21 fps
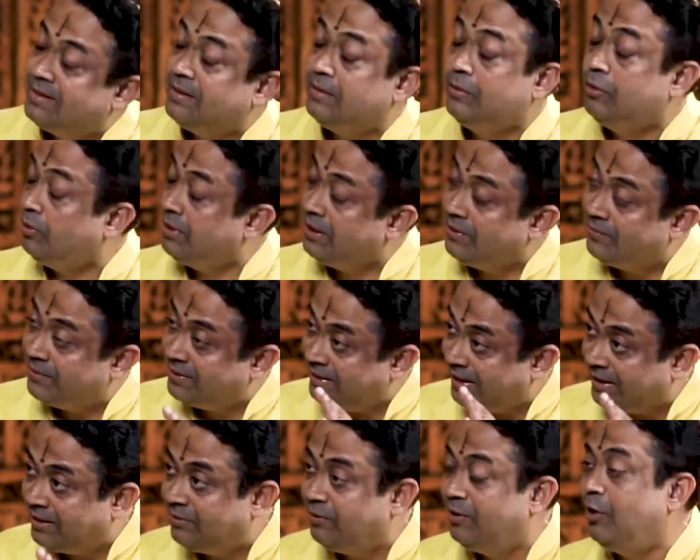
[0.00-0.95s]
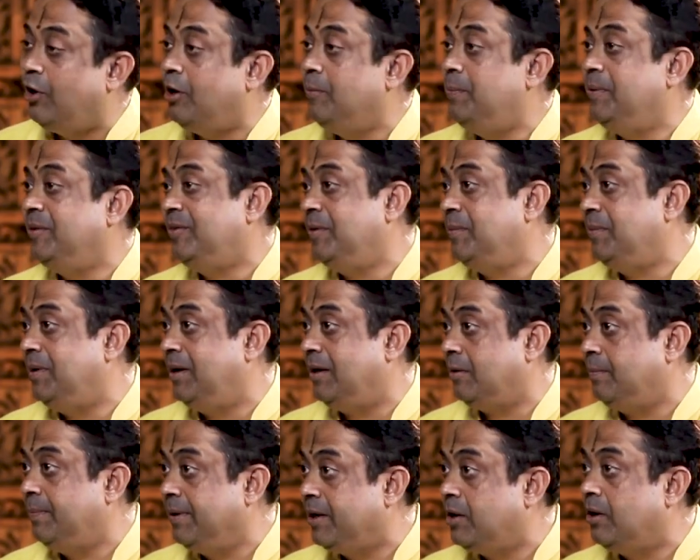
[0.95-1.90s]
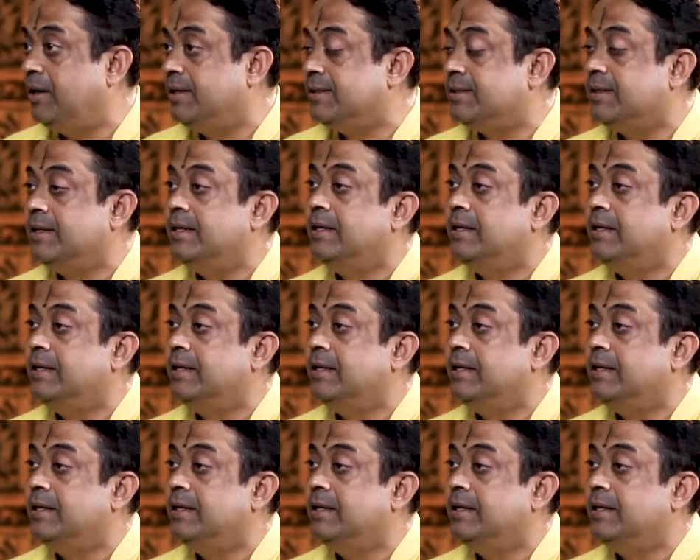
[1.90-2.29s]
No, even that will not be similar, because